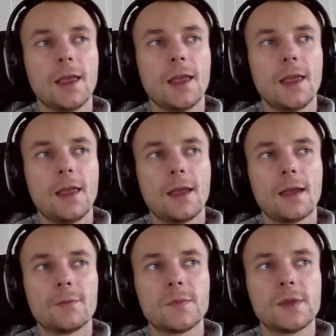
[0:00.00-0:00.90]

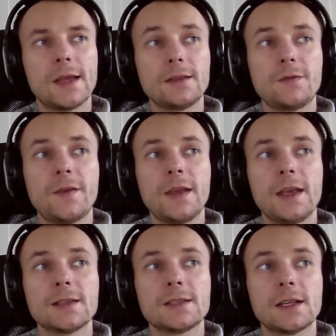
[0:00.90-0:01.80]
And the other thing
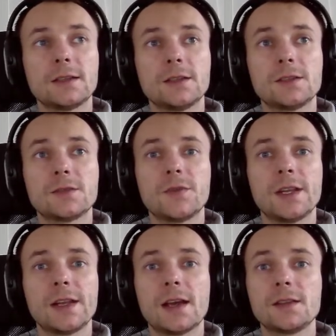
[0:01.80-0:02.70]
is that it's really
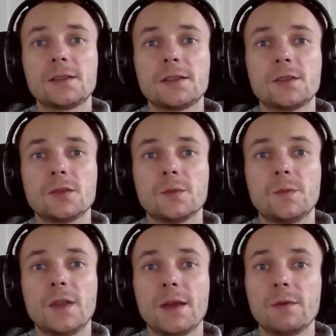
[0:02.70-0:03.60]
nice to
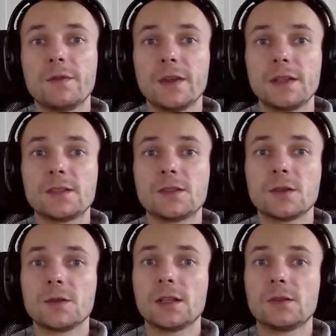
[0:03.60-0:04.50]
play with it, so
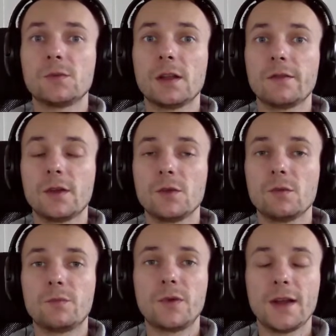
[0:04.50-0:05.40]
that whenever you
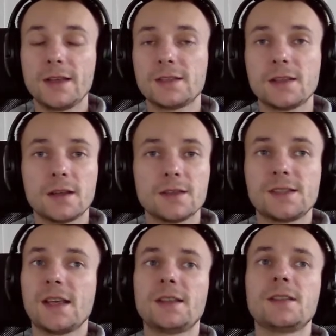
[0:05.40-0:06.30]
break any
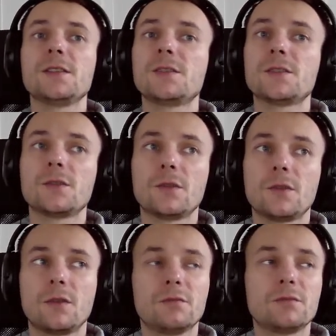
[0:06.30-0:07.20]
settings
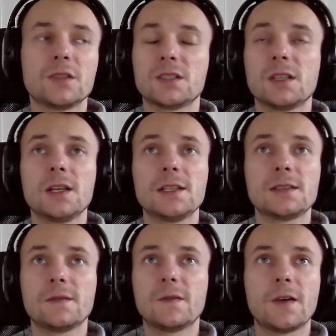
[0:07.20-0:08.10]
or just delete
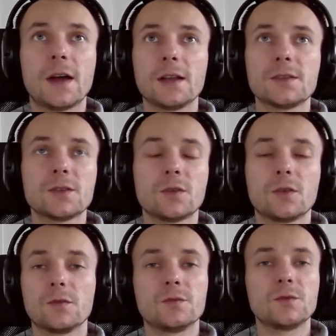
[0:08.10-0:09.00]
some files
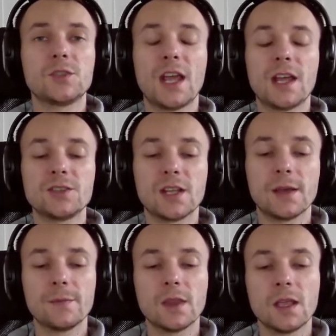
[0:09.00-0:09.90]
or change
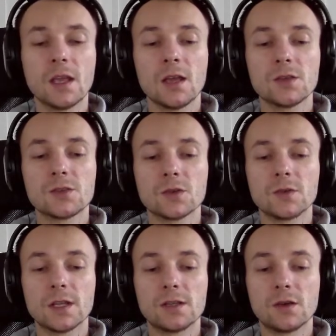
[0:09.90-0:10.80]
them, so
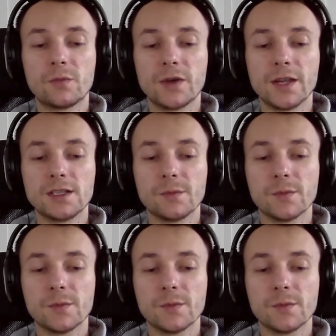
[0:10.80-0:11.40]
that the operating